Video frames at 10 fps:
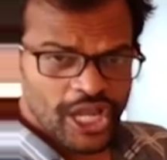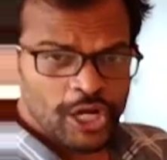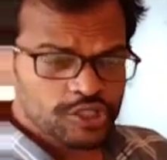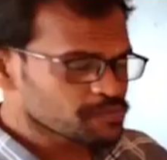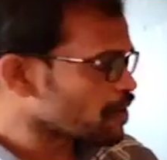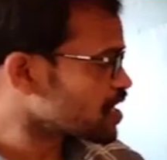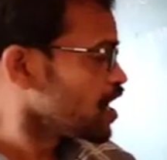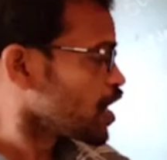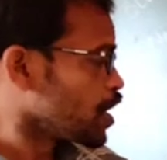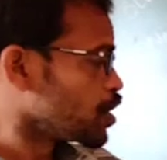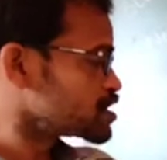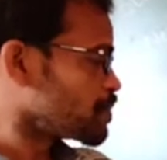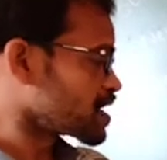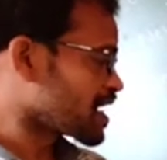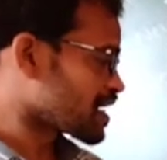yellow spot. Yellow
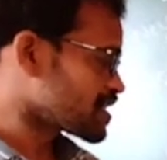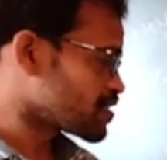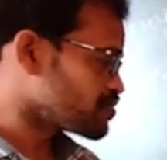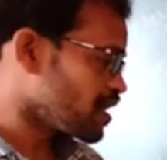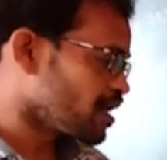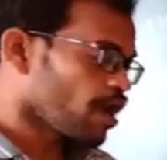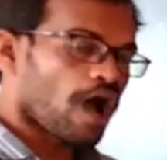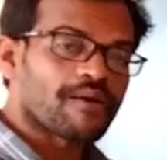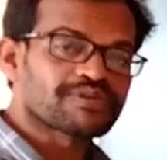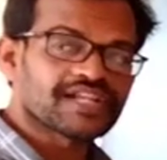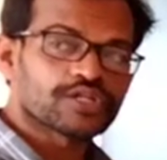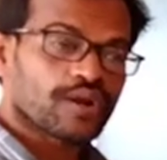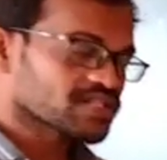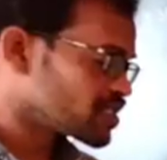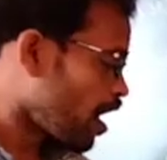spot connected to the optic
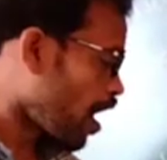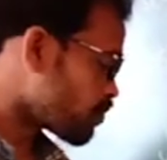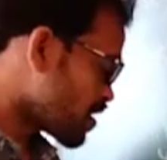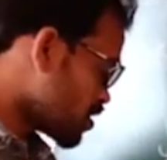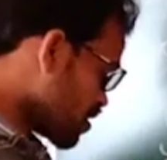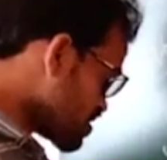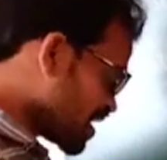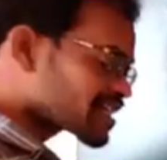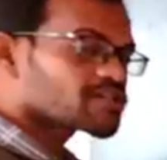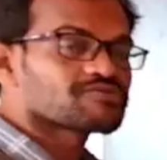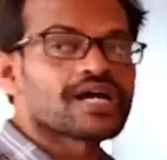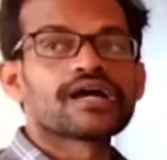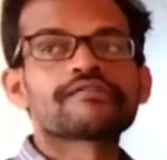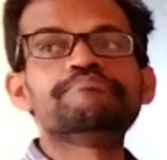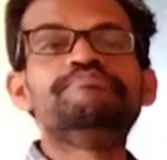neurons. Optic neurons connected to
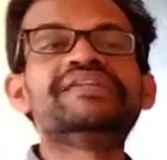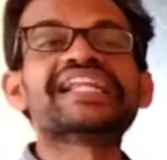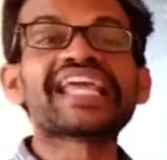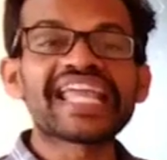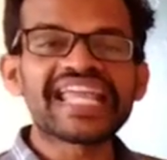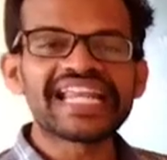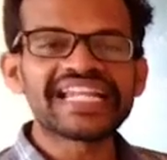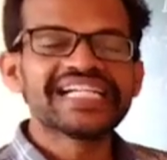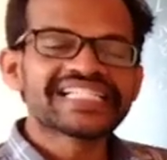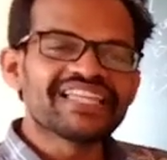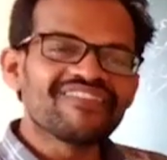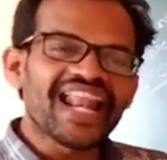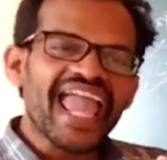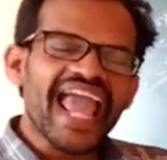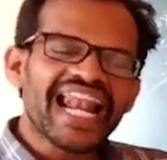the brain. They
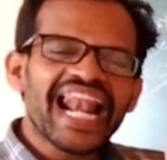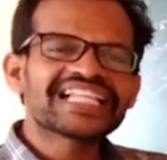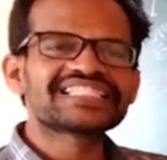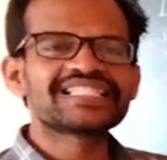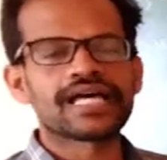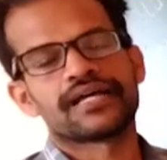will analyze